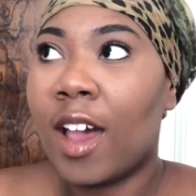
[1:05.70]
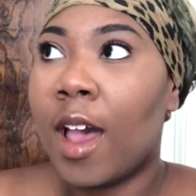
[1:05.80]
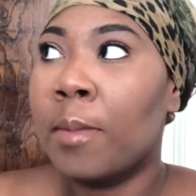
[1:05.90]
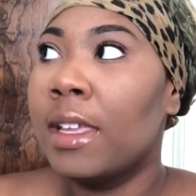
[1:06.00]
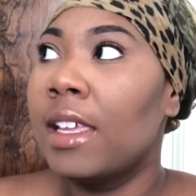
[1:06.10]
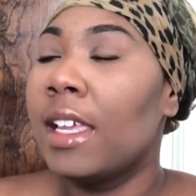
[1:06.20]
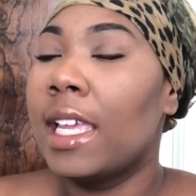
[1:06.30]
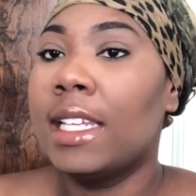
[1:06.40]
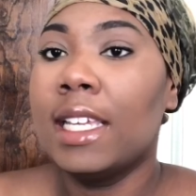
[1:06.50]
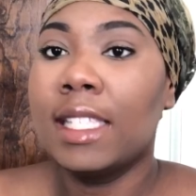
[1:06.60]
I mean, it
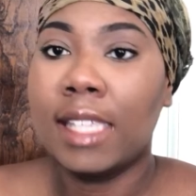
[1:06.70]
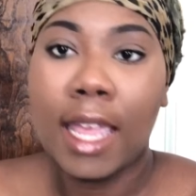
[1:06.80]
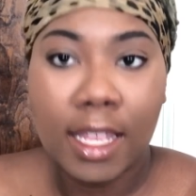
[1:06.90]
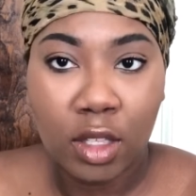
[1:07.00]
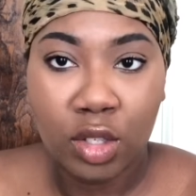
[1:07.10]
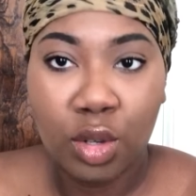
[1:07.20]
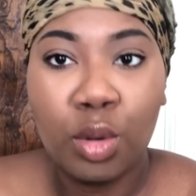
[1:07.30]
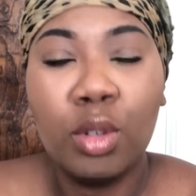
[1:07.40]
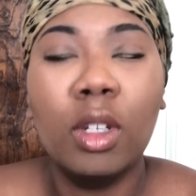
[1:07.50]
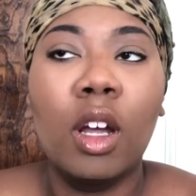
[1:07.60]
didn't take too
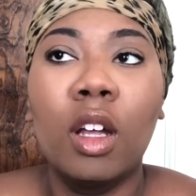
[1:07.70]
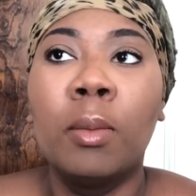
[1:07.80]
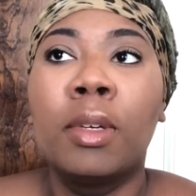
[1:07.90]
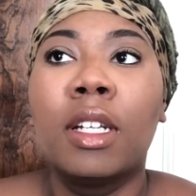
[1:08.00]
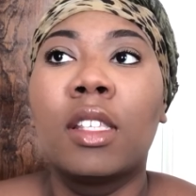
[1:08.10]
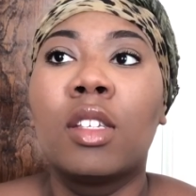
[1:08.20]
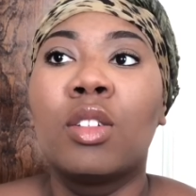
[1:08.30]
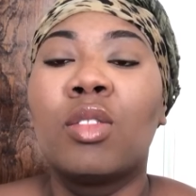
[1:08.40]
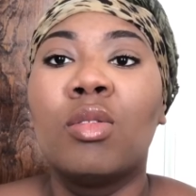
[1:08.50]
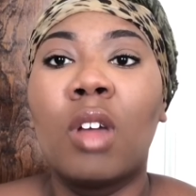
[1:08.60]
long, but it took
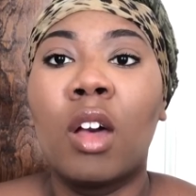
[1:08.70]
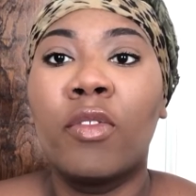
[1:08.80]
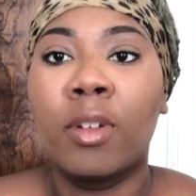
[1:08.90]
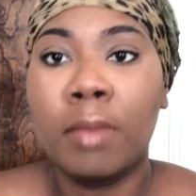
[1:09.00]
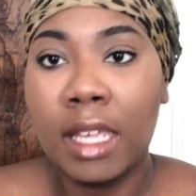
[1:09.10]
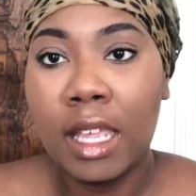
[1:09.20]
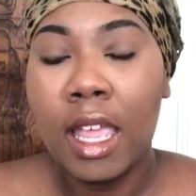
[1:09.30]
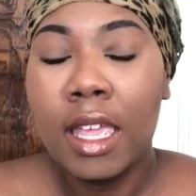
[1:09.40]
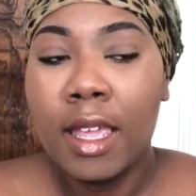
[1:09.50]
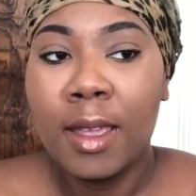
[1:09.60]
too long for me.
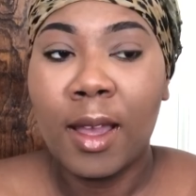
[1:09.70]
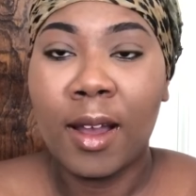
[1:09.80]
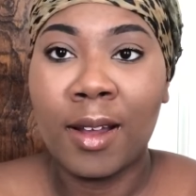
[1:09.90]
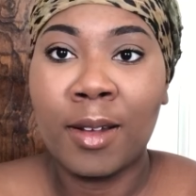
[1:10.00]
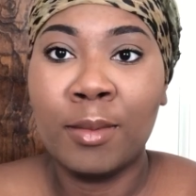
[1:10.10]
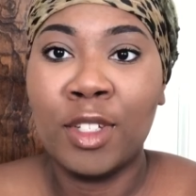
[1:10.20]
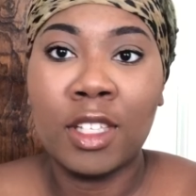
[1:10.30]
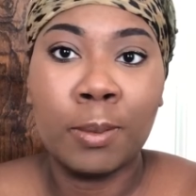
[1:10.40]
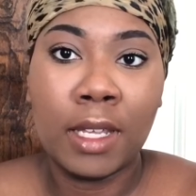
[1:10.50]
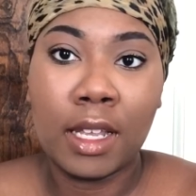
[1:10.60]

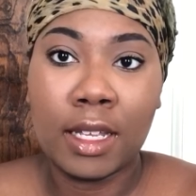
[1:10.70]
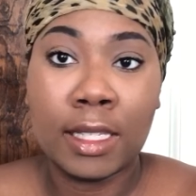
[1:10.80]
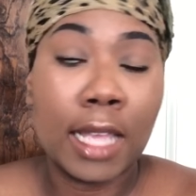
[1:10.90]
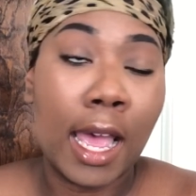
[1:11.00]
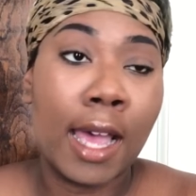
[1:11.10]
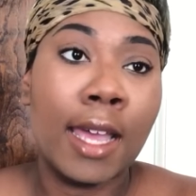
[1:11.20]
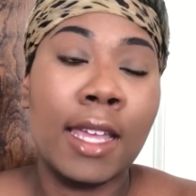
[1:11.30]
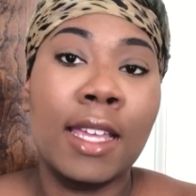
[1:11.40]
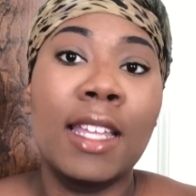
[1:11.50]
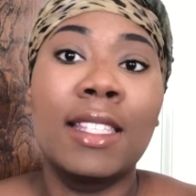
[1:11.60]
Just because
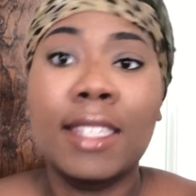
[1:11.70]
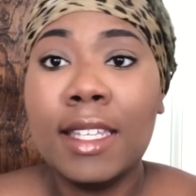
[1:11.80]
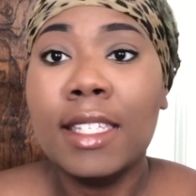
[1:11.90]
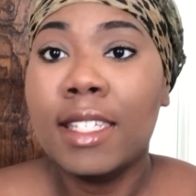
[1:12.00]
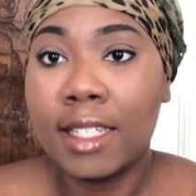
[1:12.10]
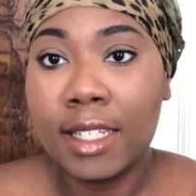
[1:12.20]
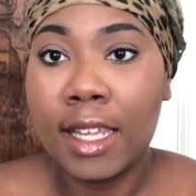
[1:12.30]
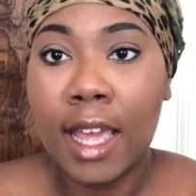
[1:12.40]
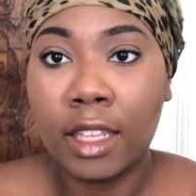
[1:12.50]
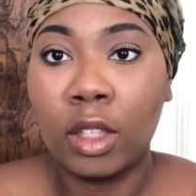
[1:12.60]
I intentionally
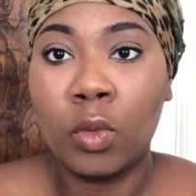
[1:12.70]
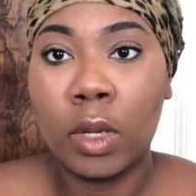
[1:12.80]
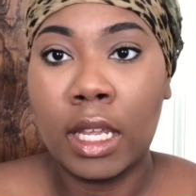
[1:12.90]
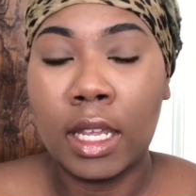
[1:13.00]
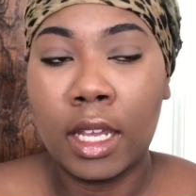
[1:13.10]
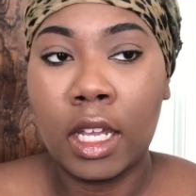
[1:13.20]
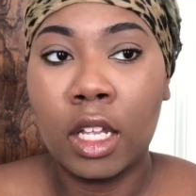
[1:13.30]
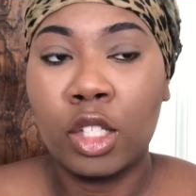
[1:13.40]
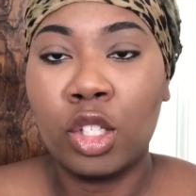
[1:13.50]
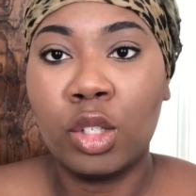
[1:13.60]
got the wig
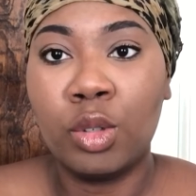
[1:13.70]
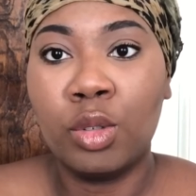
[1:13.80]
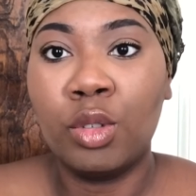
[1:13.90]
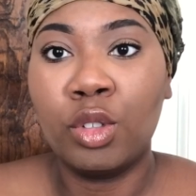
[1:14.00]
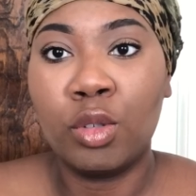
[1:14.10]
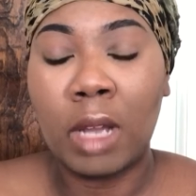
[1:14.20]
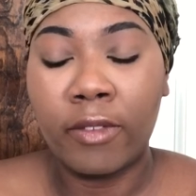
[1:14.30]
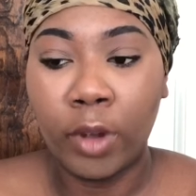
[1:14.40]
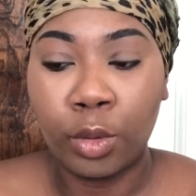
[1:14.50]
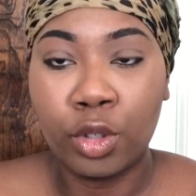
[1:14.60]
to do my
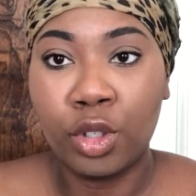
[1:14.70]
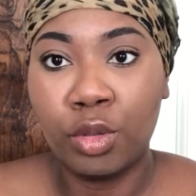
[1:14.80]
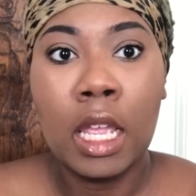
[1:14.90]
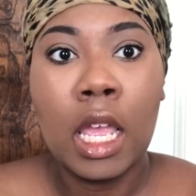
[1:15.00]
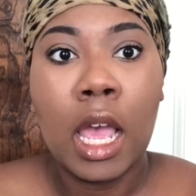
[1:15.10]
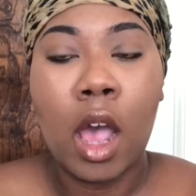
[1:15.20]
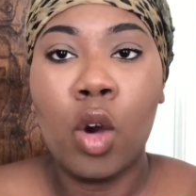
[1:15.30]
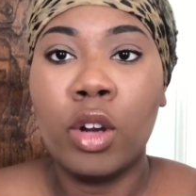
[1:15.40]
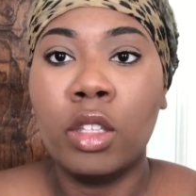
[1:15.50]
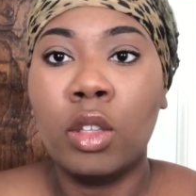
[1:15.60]
photo shoot. I
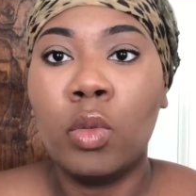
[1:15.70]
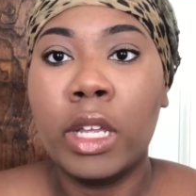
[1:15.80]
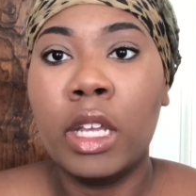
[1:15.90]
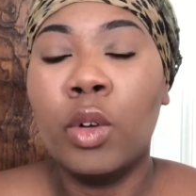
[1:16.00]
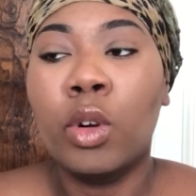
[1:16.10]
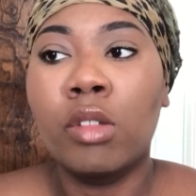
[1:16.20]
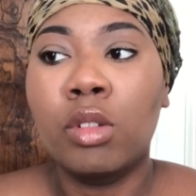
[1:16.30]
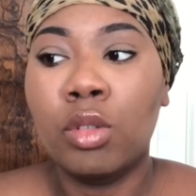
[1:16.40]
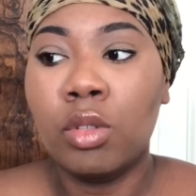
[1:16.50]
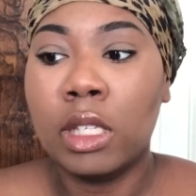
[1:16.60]
ordered the wig on
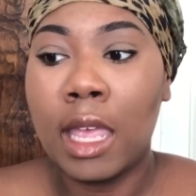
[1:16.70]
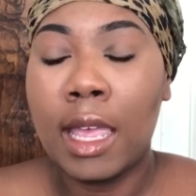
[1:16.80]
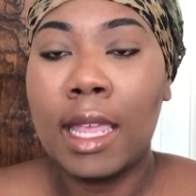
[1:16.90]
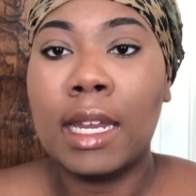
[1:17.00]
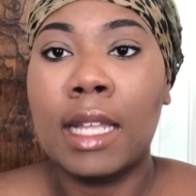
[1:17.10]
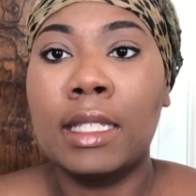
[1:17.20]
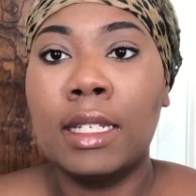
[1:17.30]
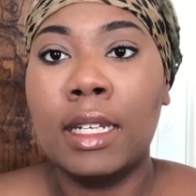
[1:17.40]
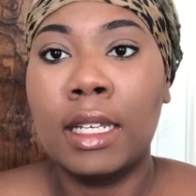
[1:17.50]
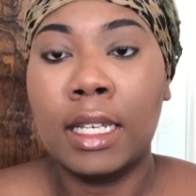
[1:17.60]
Tuesday and I
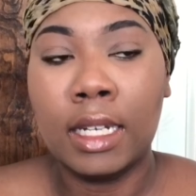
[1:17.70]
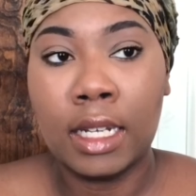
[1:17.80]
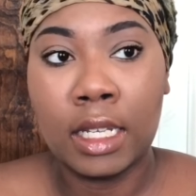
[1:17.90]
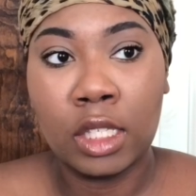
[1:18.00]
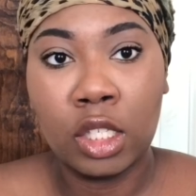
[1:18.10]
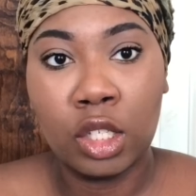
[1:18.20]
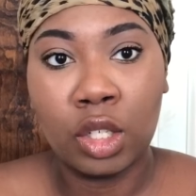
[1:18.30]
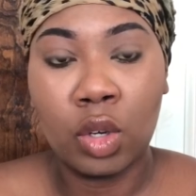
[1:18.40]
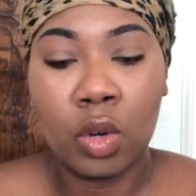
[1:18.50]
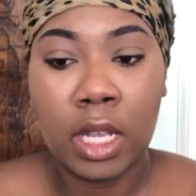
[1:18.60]
didn't get it
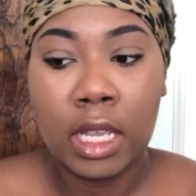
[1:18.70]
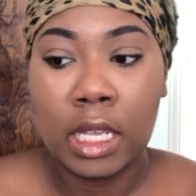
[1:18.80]
until